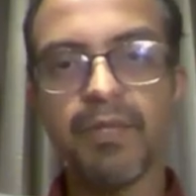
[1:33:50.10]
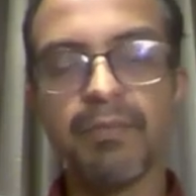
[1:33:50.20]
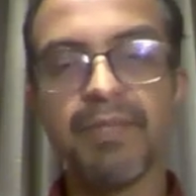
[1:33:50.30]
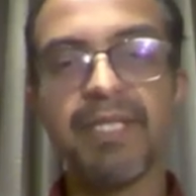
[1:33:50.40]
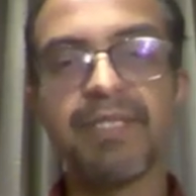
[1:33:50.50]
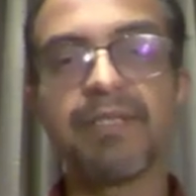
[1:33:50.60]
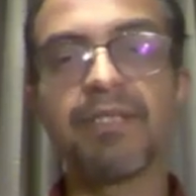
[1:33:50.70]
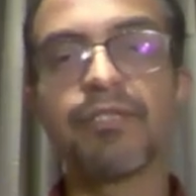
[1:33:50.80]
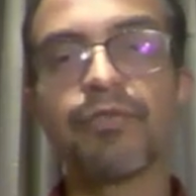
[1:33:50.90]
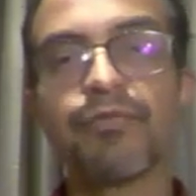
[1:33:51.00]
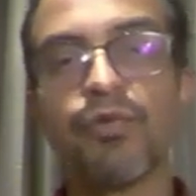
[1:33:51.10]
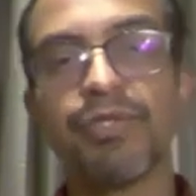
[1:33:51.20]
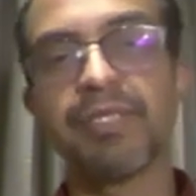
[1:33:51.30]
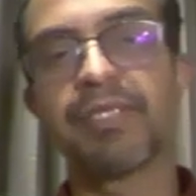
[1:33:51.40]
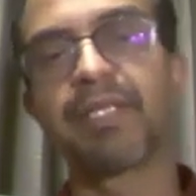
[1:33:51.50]
But there is a dearth of
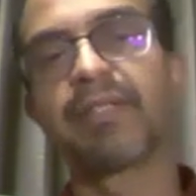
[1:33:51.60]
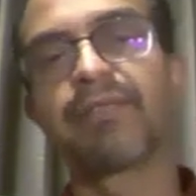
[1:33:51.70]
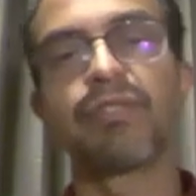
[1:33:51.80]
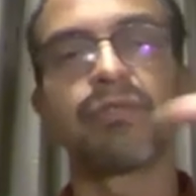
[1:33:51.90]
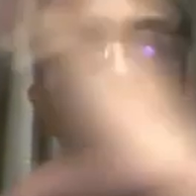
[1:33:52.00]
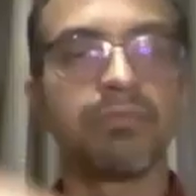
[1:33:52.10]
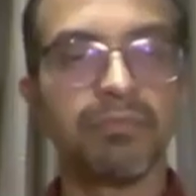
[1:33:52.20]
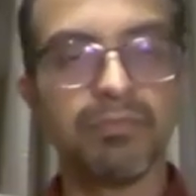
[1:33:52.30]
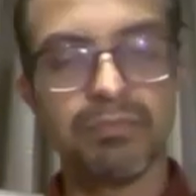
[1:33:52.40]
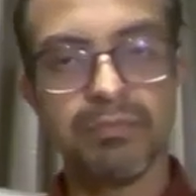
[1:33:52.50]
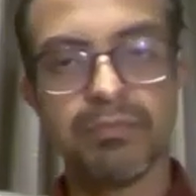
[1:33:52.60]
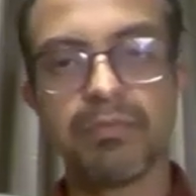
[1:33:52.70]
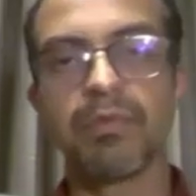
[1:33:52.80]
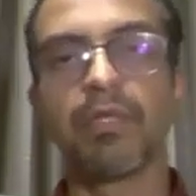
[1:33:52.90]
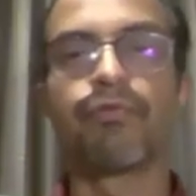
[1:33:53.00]
courses that gives you
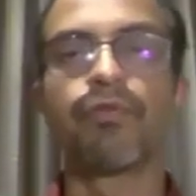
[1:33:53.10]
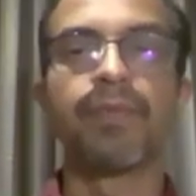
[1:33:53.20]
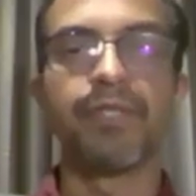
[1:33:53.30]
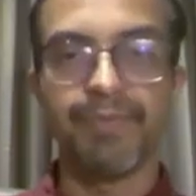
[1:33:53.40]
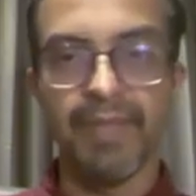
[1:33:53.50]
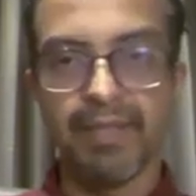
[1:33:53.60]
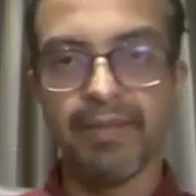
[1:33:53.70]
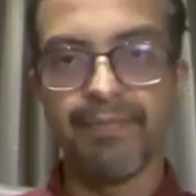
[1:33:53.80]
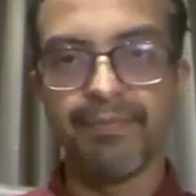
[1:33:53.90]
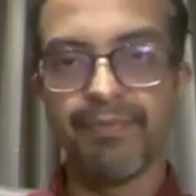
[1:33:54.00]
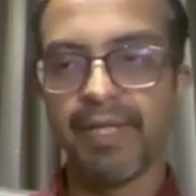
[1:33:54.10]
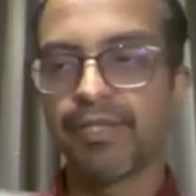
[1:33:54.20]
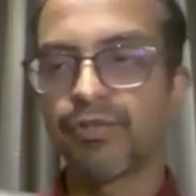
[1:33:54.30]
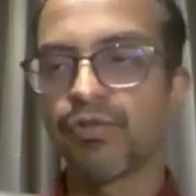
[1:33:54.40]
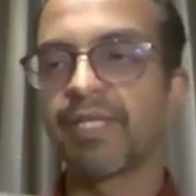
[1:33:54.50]
a full perspective, right?
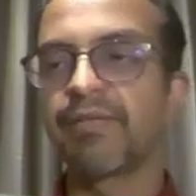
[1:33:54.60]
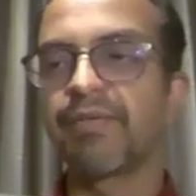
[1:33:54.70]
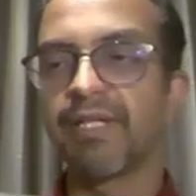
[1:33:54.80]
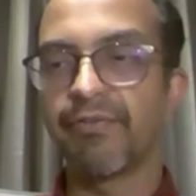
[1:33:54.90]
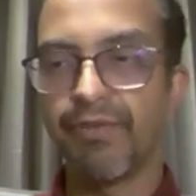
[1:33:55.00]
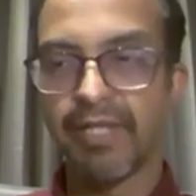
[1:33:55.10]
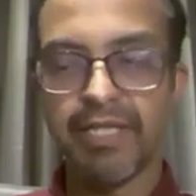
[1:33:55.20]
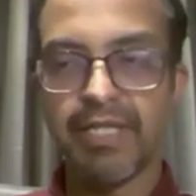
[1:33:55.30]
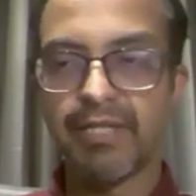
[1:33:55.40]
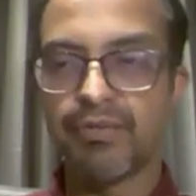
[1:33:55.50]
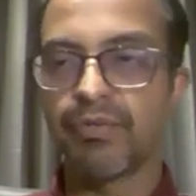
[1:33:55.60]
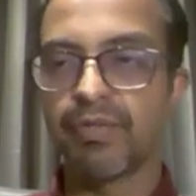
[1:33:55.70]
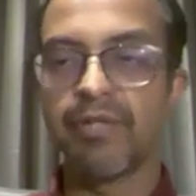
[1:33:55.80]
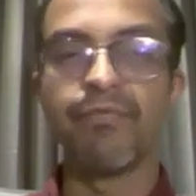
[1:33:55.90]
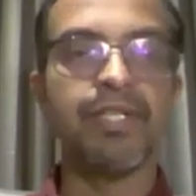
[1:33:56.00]
So I think we definitely need to
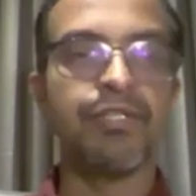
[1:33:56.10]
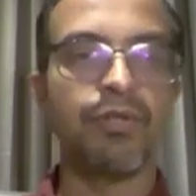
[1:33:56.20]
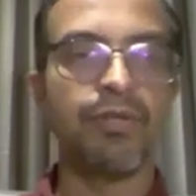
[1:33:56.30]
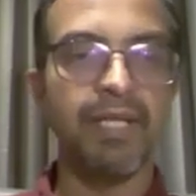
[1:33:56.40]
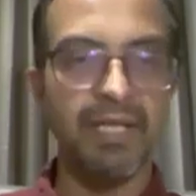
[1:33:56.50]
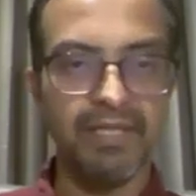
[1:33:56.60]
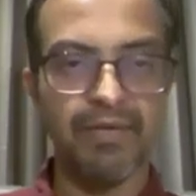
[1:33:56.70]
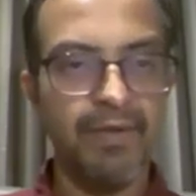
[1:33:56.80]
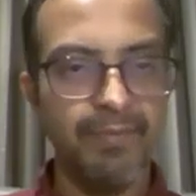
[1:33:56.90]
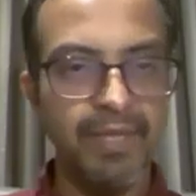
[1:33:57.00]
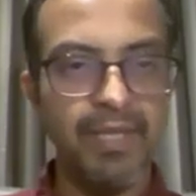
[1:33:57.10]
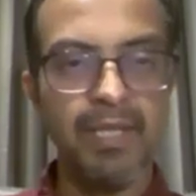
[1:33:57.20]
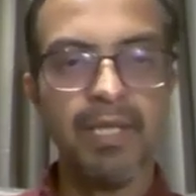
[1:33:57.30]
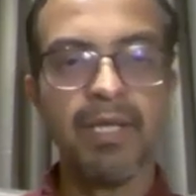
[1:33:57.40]
invest on talent development.